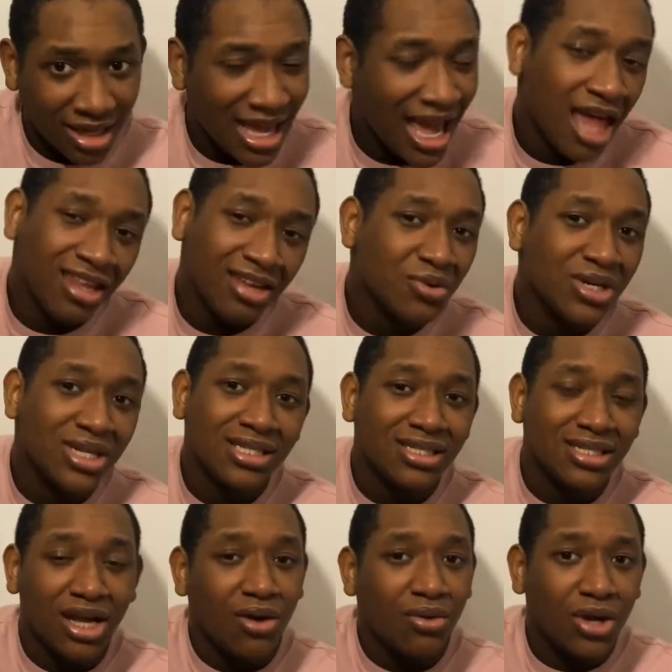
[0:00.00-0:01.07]
Calories
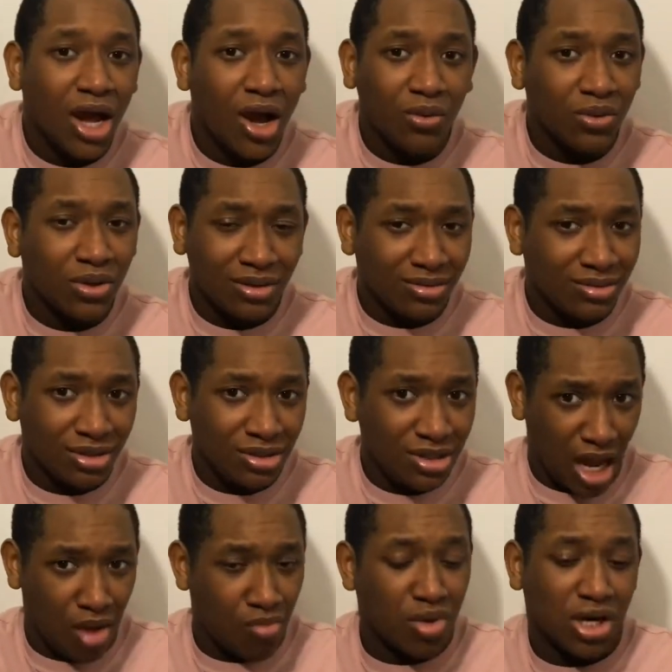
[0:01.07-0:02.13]
don't know
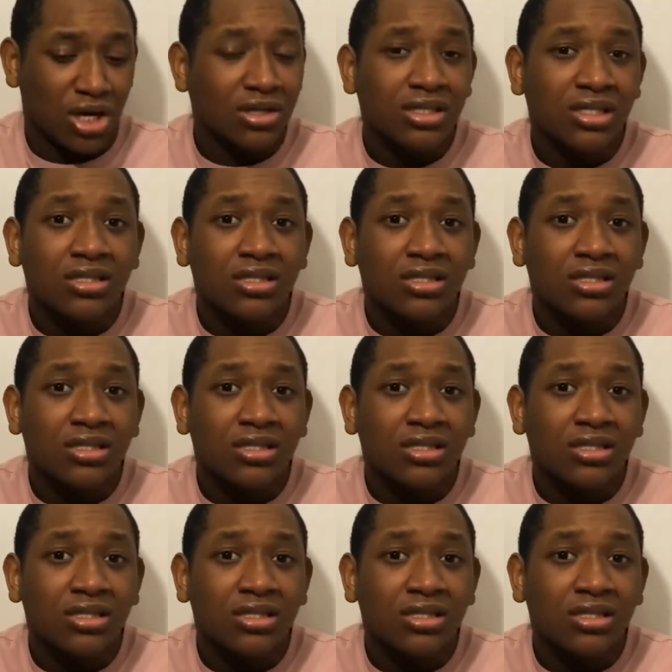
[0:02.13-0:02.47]
numbers.